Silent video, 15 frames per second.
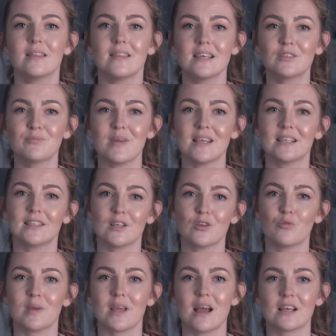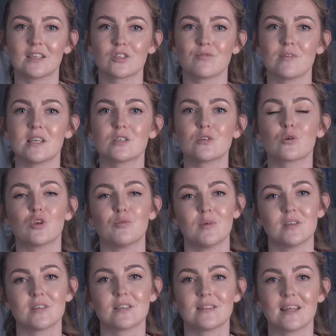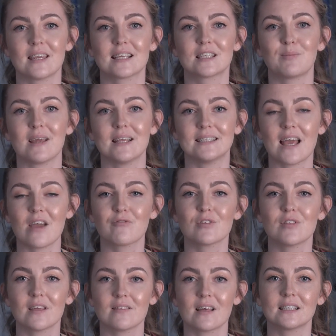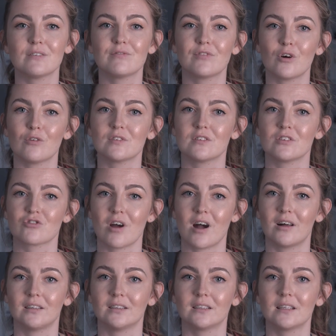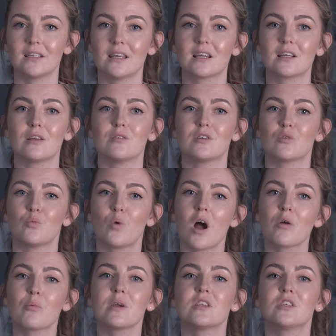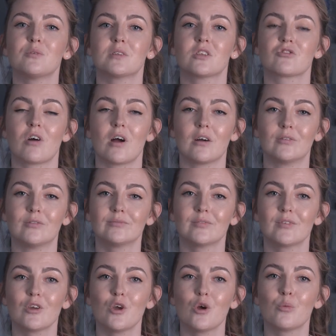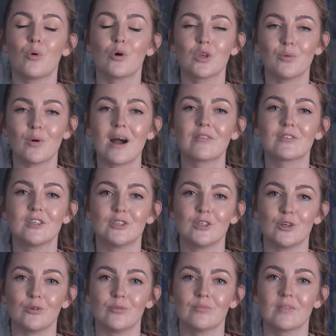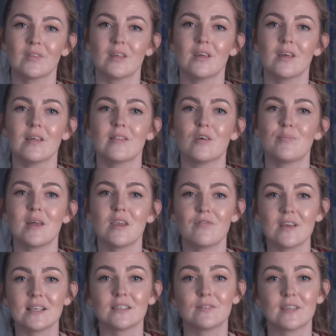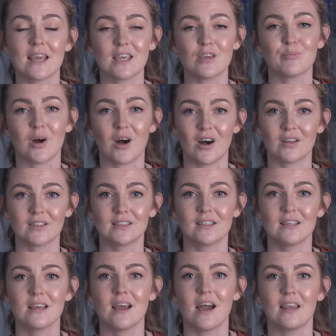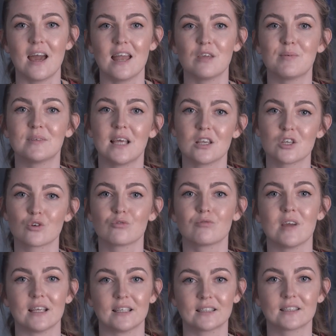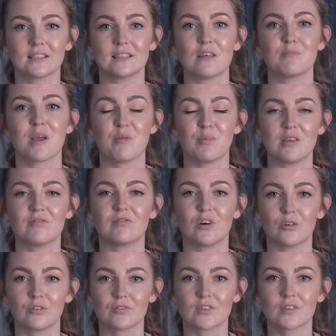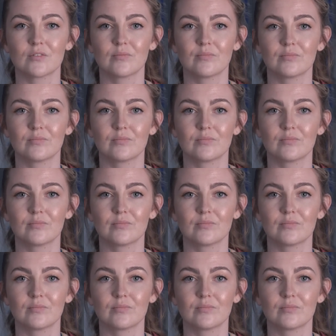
This means that you'll be asked to read a document that explains everything that's involved in the trial, including why we are doing the trial, what you will have to do, the benefits of taking part, and any potential risks that may be involved.